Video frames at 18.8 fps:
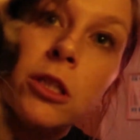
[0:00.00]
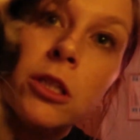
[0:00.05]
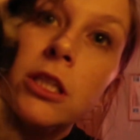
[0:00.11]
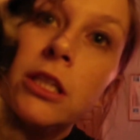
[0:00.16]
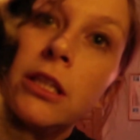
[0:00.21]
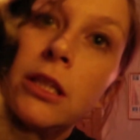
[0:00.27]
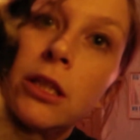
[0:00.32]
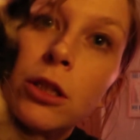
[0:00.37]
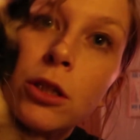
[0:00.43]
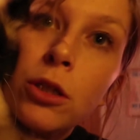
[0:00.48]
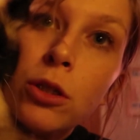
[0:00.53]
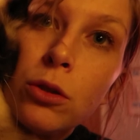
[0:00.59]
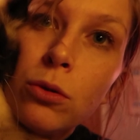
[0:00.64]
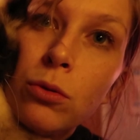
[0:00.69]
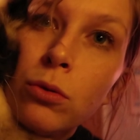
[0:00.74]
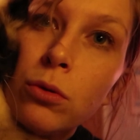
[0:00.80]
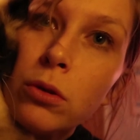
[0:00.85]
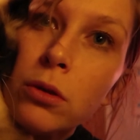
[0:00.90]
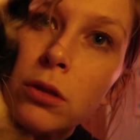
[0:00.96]
she the
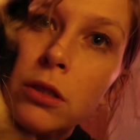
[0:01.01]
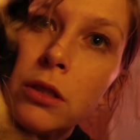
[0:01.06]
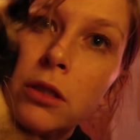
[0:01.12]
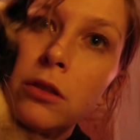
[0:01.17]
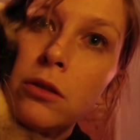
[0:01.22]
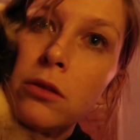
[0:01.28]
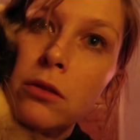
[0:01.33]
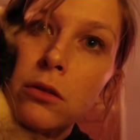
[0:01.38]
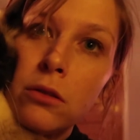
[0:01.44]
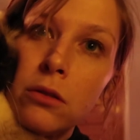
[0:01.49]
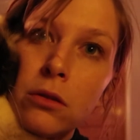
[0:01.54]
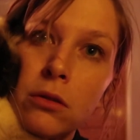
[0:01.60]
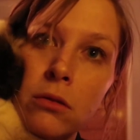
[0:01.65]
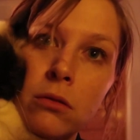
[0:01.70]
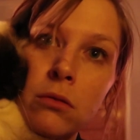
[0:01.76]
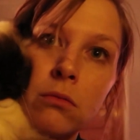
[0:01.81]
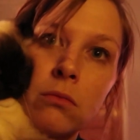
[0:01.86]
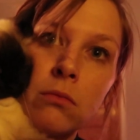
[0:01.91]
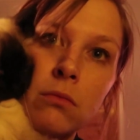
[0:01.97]
cutest?
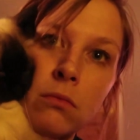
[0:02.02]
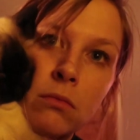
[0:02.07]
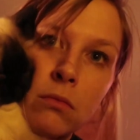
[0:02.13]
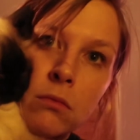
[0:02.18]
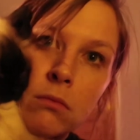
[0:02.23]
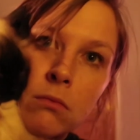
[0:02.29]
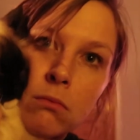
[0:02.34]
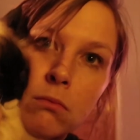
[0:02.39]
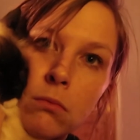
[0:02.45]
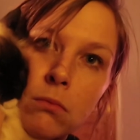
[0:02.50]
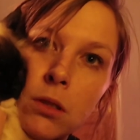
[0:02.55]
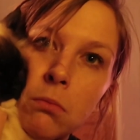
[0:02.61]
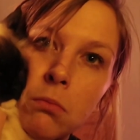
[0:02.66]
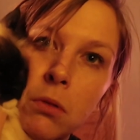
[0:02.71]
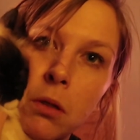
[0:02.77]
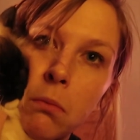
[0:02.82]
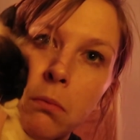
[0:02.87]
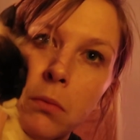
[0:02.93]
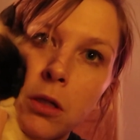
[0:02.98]

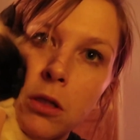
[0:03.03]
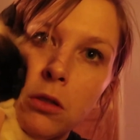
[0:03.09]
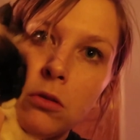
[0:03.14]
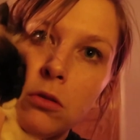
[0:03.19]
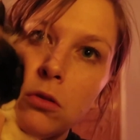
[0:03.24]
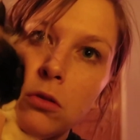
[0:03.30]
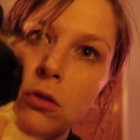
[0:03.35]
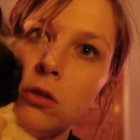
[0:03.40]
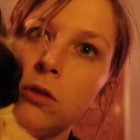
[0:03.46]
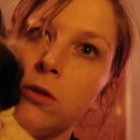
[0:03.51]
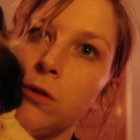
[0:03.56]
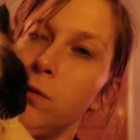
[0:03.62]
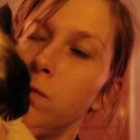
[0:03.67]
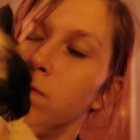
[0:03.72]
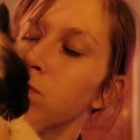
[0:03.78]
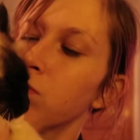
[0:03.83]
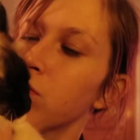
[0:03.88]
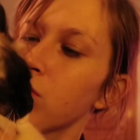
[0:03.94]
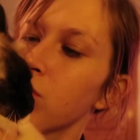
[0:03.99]
Mama missed
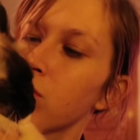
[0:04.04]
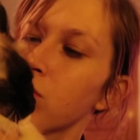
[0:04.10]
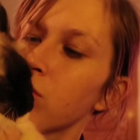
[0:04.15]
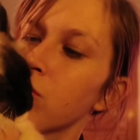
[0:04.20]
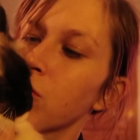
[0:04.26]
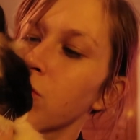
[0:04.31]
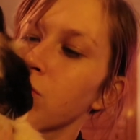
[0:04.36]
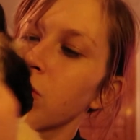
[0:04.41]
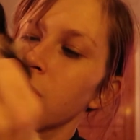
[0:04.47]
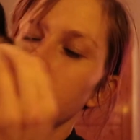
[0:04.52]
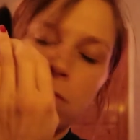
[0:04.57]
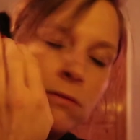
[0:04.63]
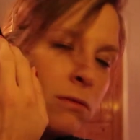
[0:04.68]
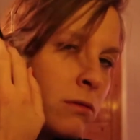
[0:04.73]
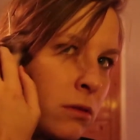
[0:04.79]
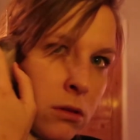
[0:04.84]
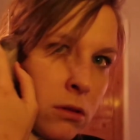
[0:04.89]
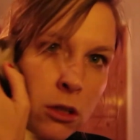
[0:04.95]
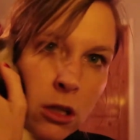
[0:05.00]
you.
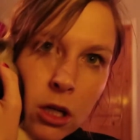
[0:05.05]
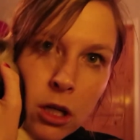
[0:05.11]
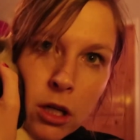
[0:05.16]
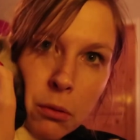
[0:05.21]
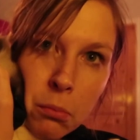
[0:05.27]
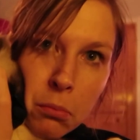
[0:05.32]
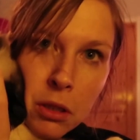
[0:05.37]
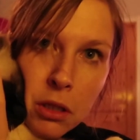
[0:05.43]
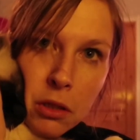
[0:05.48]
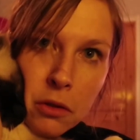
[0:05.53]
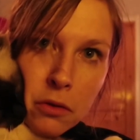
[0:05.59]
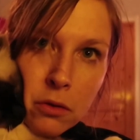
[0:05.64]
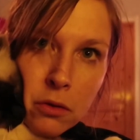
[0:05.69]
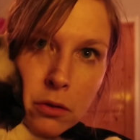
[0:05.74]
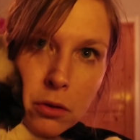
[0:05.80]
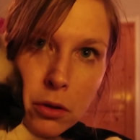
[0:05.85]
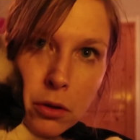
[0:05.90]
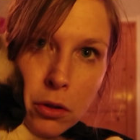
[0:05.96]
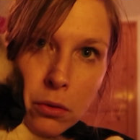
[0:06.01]
I
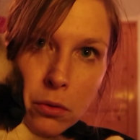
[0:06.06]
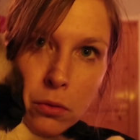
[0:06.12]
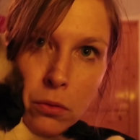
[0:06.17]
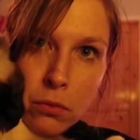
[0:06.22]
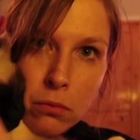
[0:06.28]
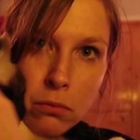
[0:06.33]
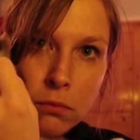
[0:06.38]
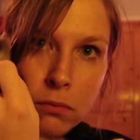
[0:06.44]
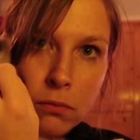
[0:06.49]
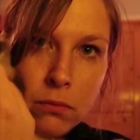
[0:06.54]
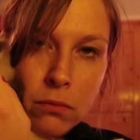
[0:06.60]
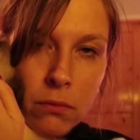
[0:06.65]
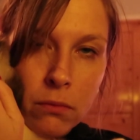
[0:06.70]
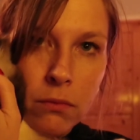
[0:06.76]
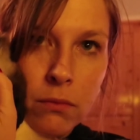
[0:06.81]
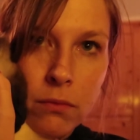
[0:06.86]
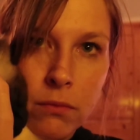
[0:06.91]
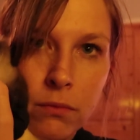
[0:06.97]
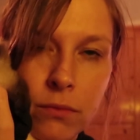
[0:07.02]
missed you.
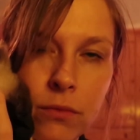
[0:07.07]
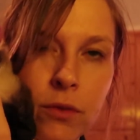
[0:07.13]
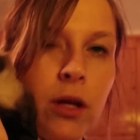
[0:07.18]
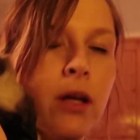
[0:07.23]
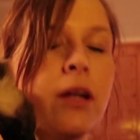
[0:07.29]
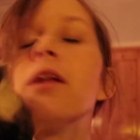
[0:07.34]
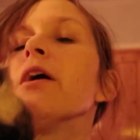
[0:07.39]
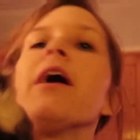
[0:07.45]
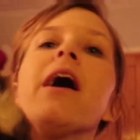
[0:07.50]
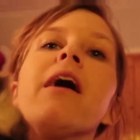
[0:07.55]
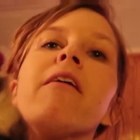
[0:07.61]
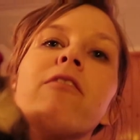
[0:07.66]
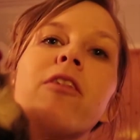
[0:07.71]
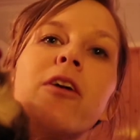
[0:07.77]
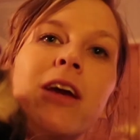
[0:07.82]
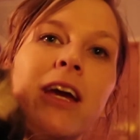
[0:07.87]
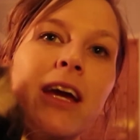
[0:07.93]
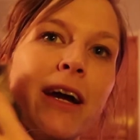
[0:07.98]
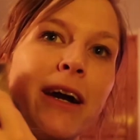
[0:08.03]
And I have
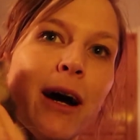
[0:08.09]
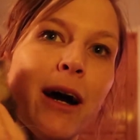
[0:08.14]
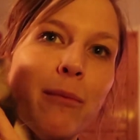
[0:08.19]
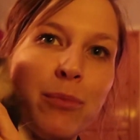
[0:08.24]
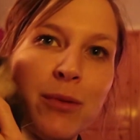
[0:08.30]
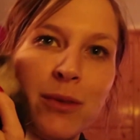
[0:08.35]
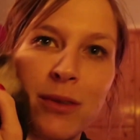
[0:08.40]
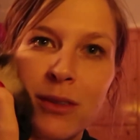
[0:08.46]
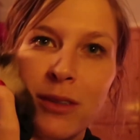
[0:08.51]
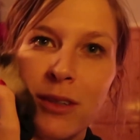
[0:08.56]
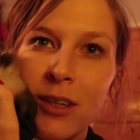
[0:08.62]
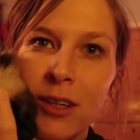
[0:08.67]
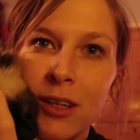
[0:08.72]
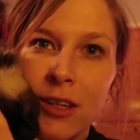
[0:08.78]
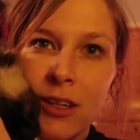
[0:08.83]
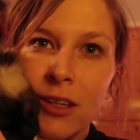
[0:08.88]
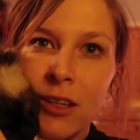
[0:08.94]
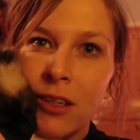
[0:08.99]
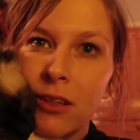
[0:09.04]
the hiccups
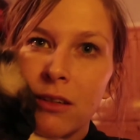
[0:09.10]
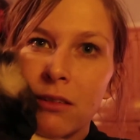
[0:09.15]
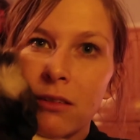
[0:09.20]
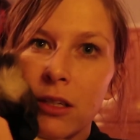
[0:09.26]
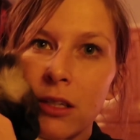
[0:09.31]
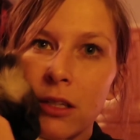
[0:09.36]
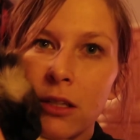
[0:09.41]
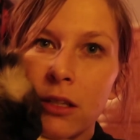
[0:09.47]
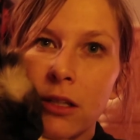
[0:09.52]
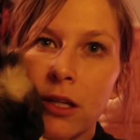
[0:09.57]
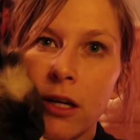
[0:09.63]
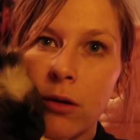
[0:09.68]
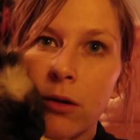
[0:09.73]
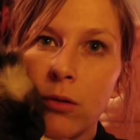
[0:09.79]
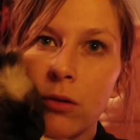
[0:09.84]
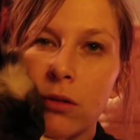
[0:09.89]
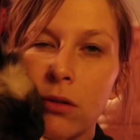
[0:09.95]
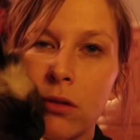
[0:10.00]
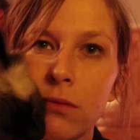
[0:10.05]
right
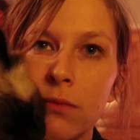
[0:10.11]
now.